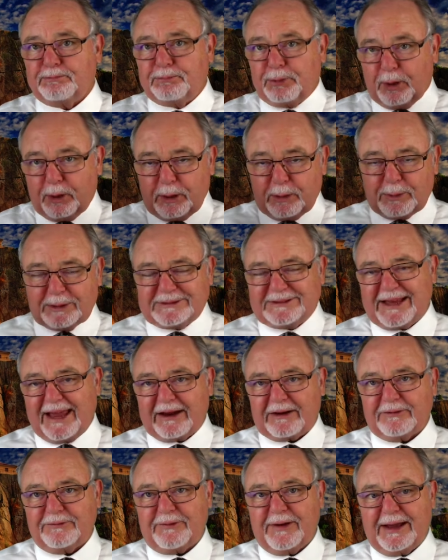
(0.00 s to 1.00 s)
bull was
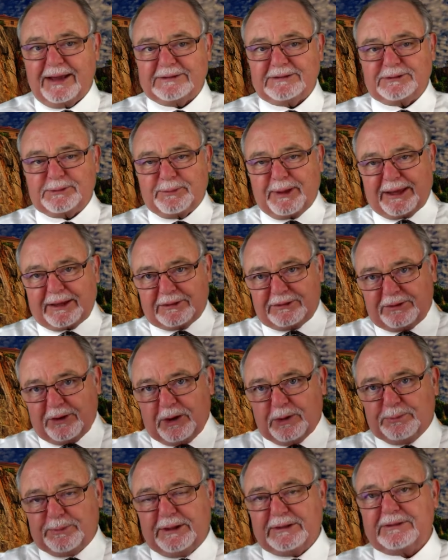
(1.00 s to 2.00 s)
sacrificed to make
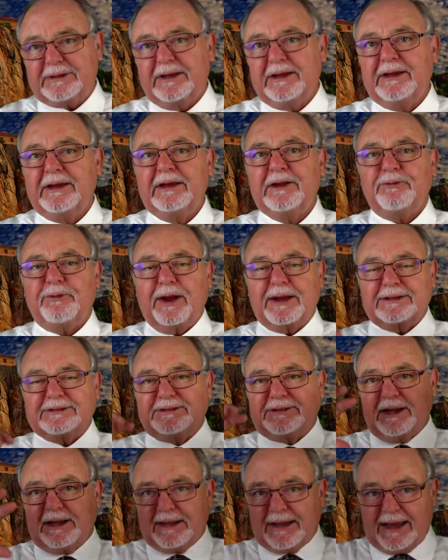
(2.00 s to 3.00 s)
atonement,
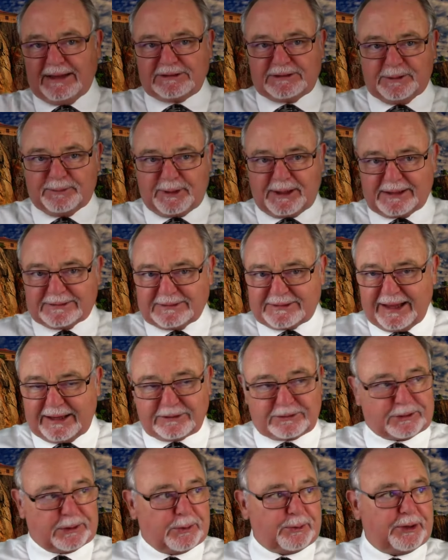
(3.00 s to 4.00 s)
reconciliation, because they
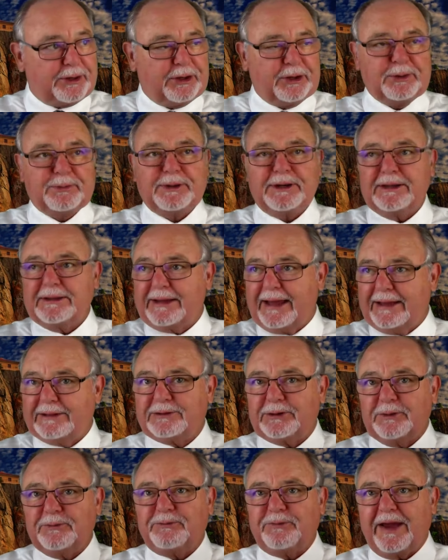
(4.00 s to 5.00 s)
too were human and they
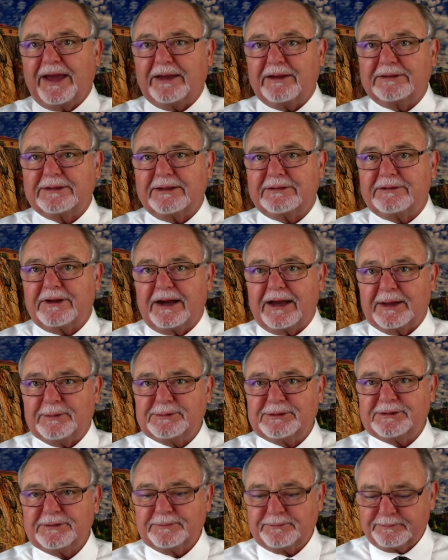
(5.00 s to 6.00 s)
too failed at
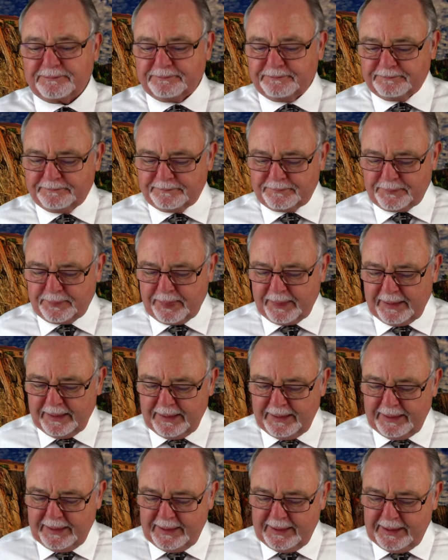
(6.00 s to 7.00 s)
times.
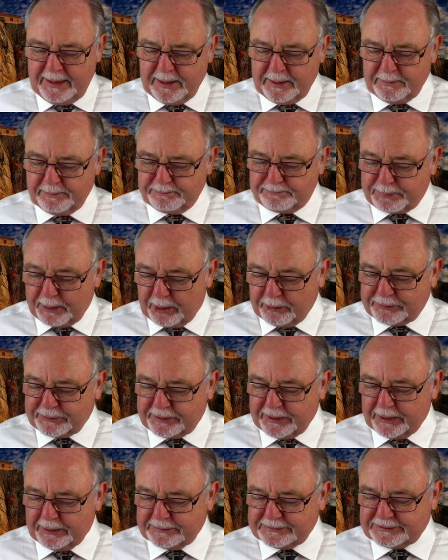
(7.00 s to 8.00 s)
Both
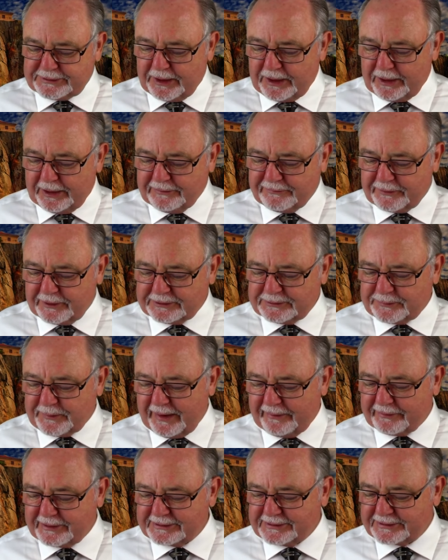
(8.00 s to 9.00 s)
goats are, in verse
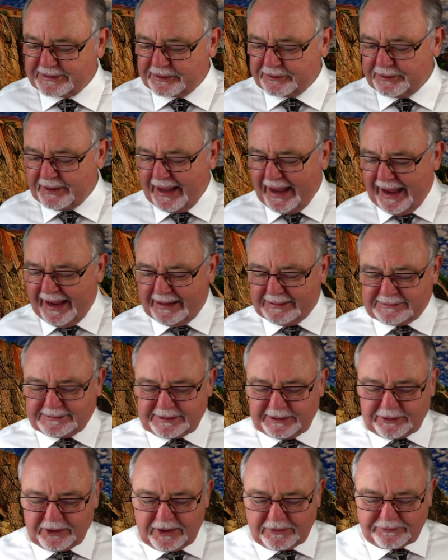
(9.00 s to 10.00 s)
5, considered a
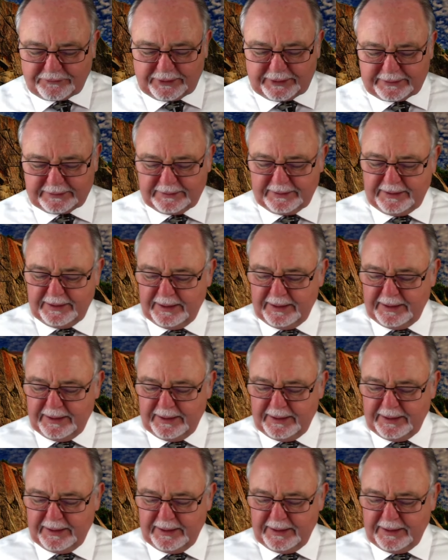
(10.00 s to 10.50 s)
sin offering.